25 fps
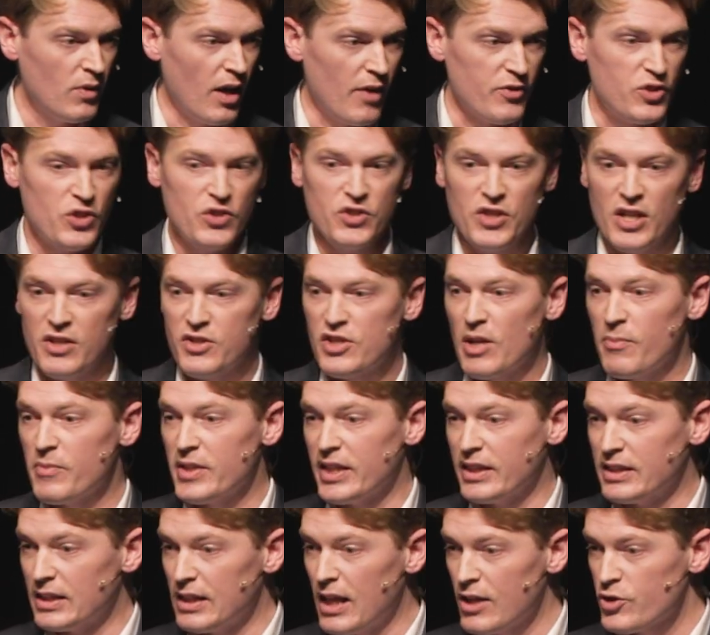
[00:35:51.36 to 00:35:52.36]
I've just said
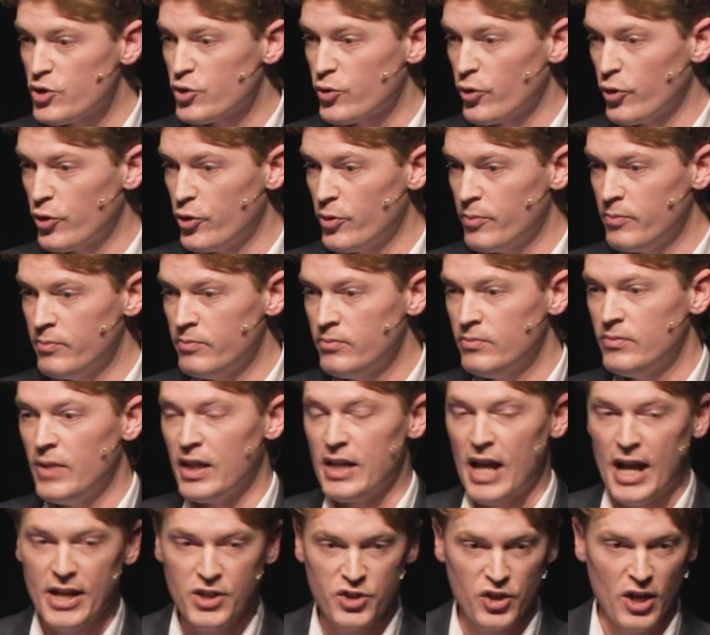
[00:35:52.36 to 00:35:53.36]
something in the lunchroom
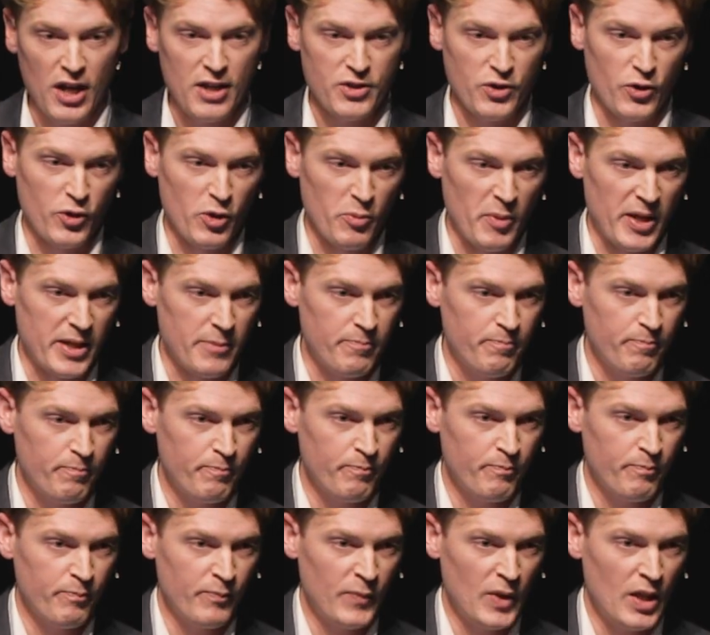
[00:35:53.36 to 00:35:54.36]
and HR's onto me.
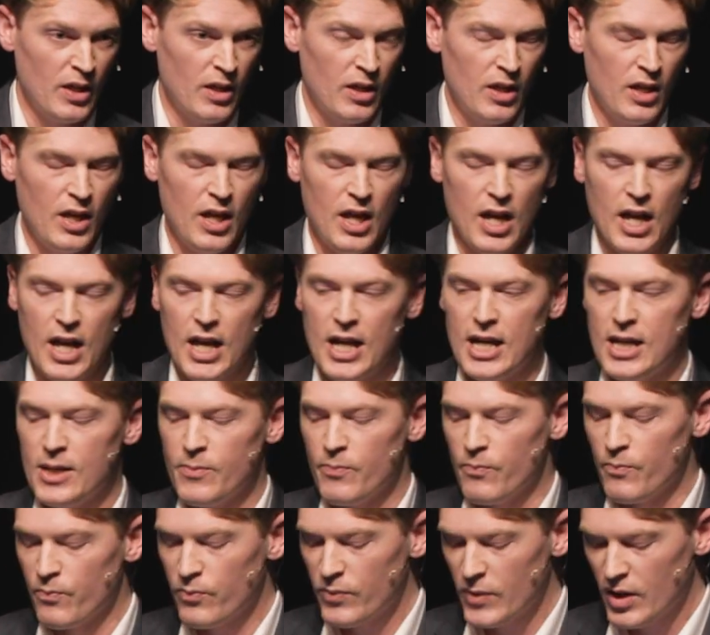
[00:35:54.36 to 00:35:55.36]

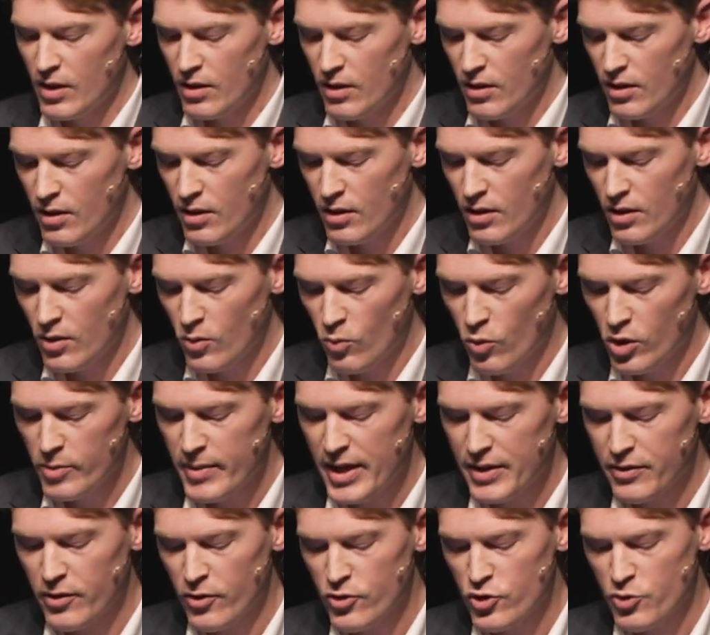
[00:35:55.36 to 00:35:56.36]
What
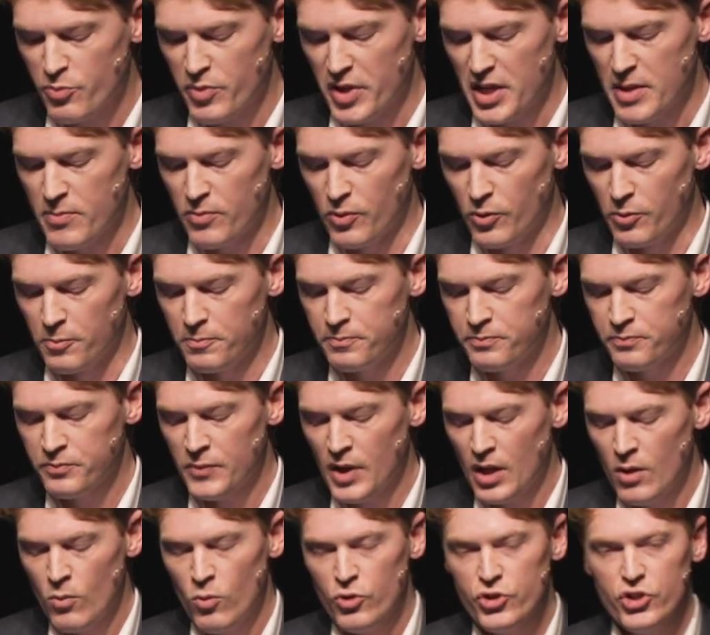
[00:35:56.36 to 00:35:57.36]
about those people?
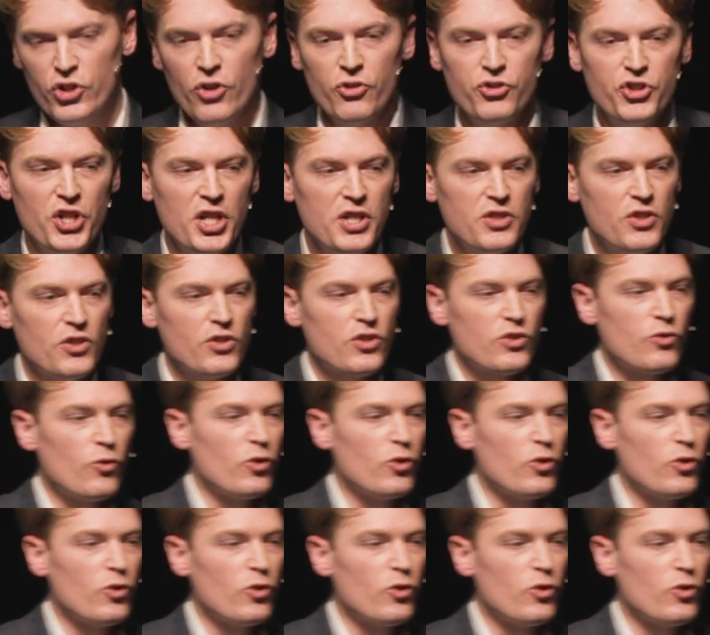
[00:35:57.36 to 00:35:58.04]
Well, you know, Jesus